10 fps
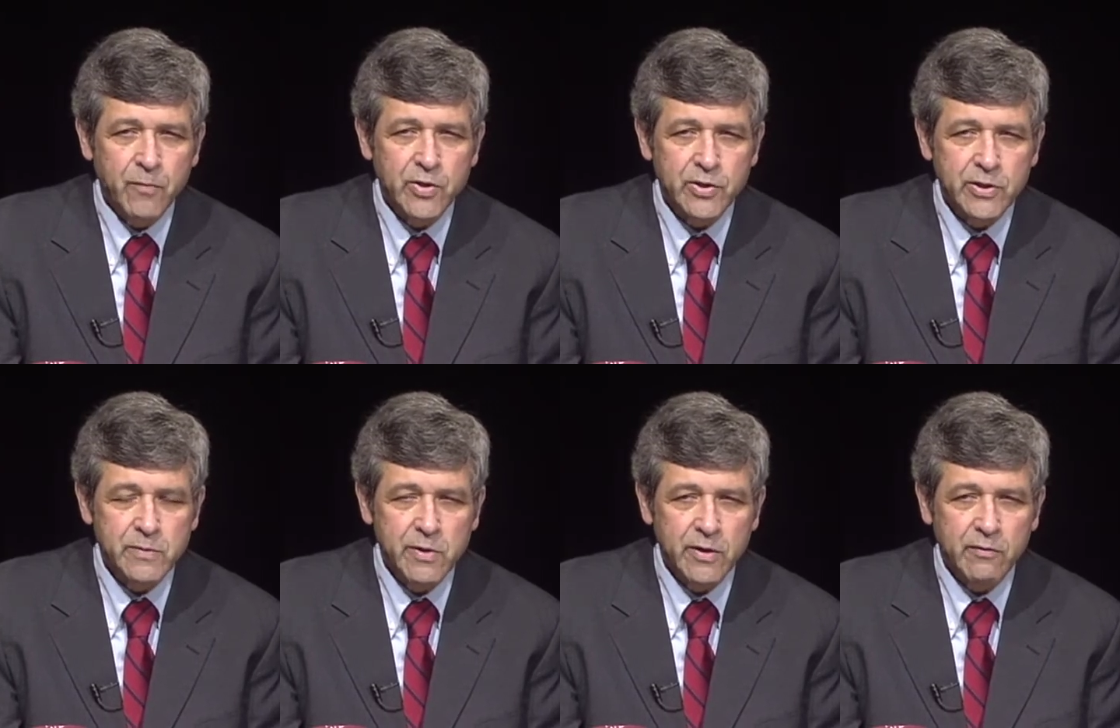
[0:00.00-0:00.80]
She has
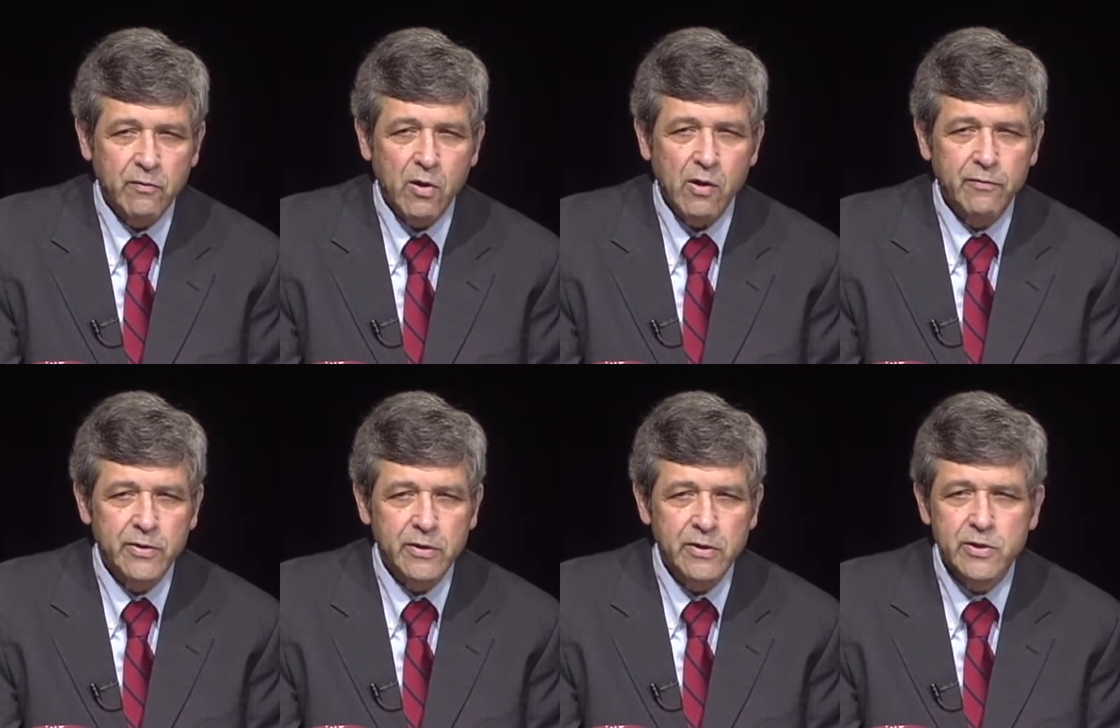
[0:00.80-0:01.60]
been involved
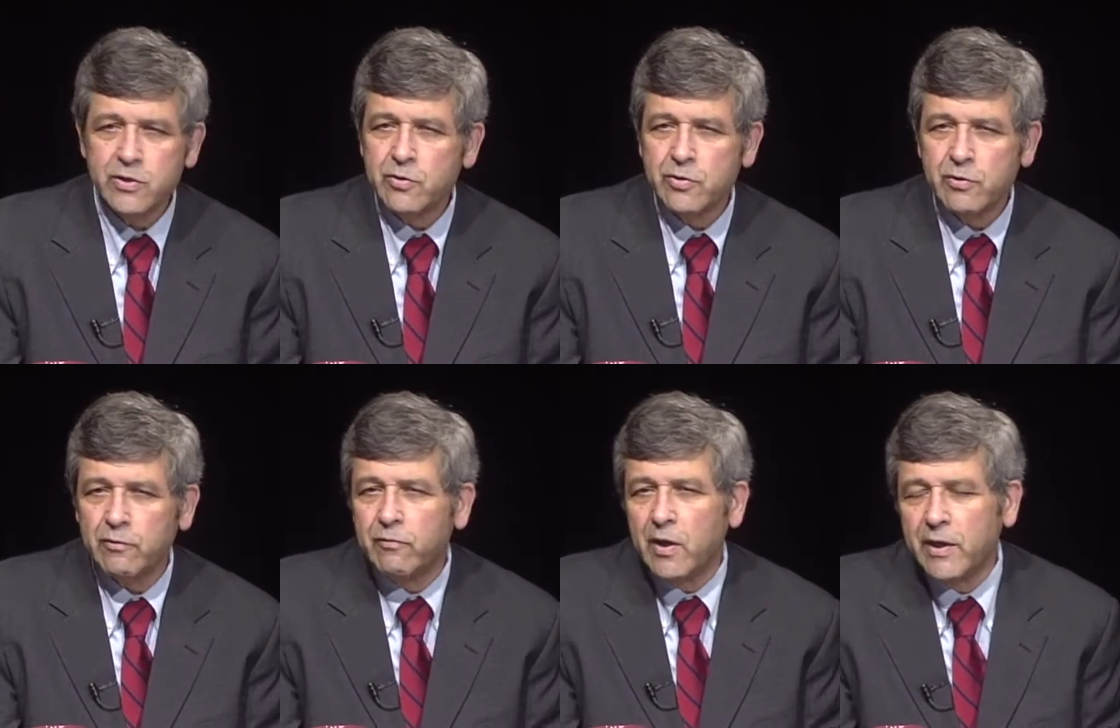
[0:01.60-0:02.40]
in institutional
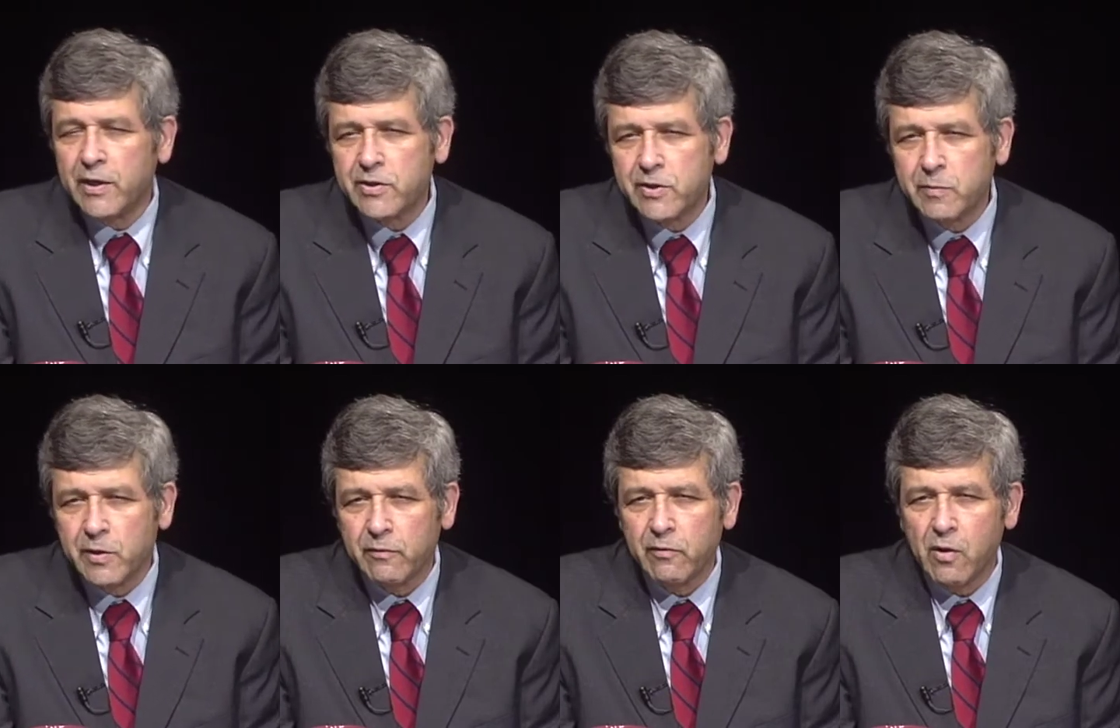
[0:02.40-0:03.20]
finance. She's been
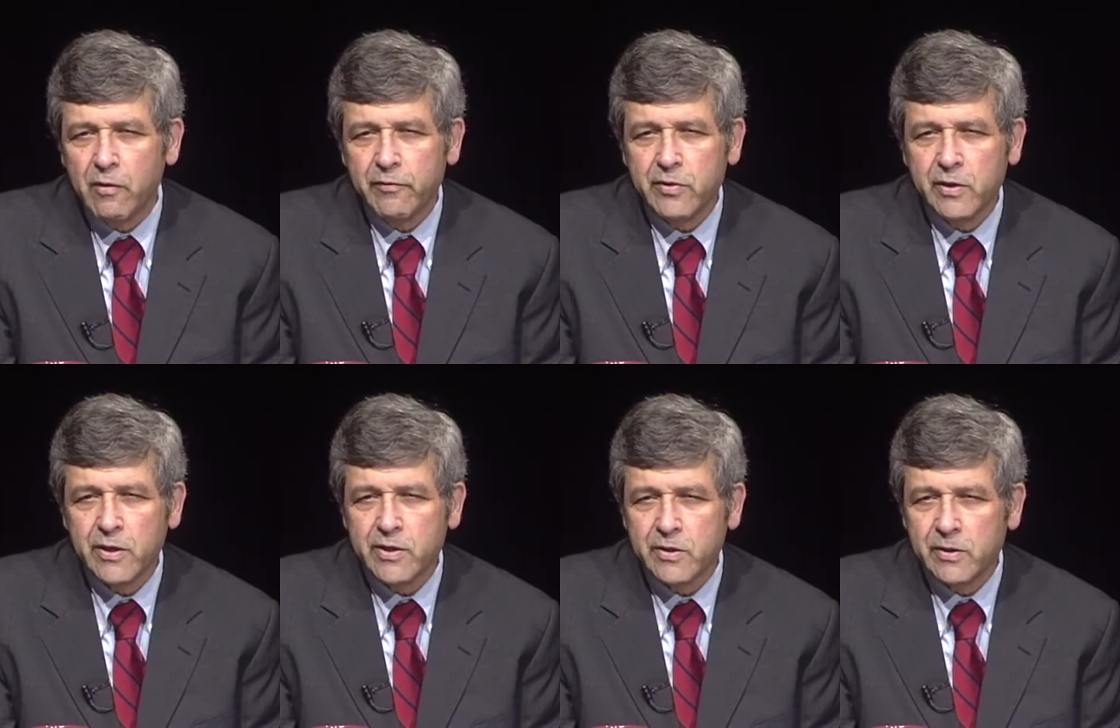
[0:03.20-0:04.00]
involved
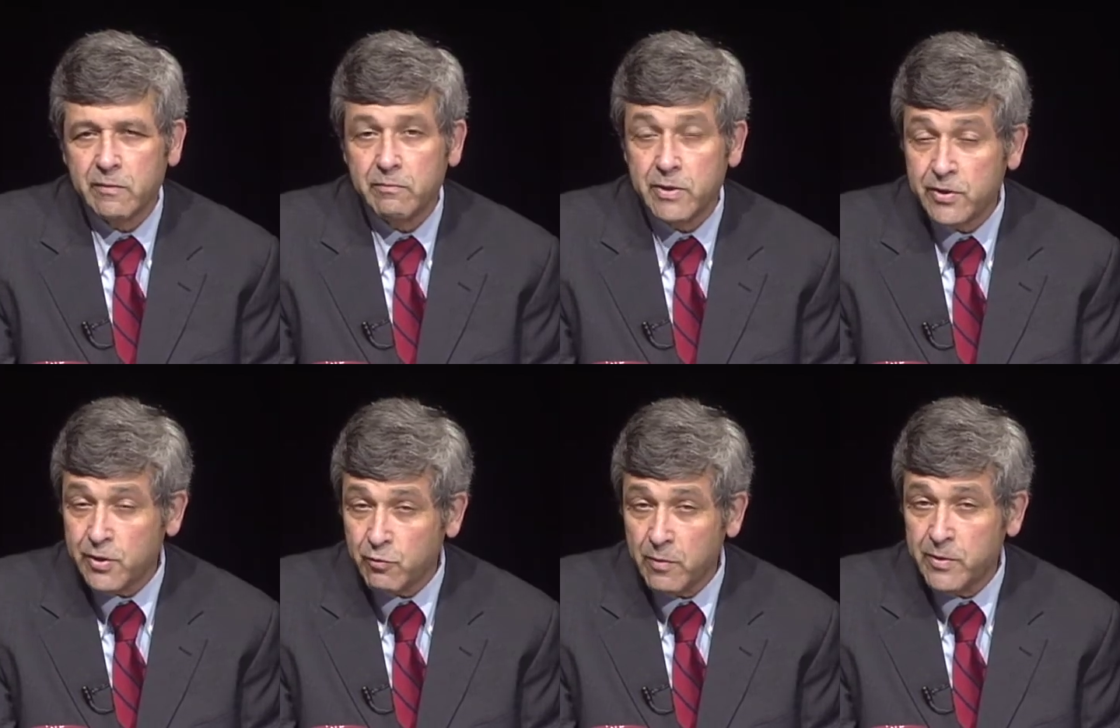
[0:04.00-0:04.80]
as a
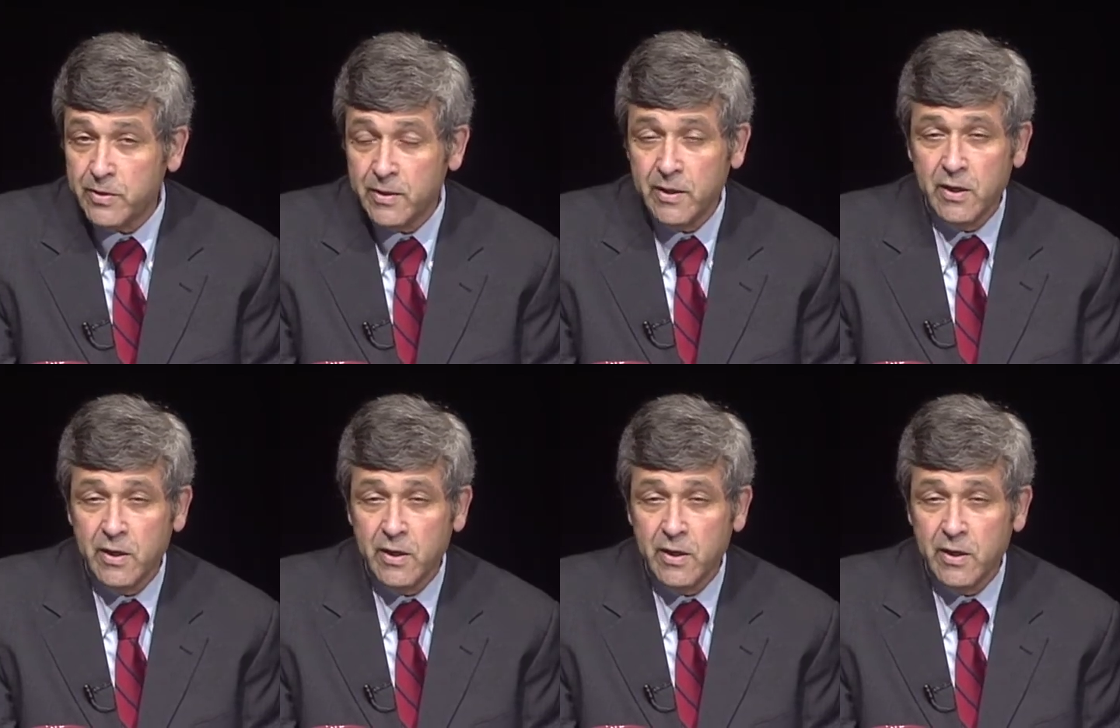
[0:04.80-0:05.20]
businesswoman,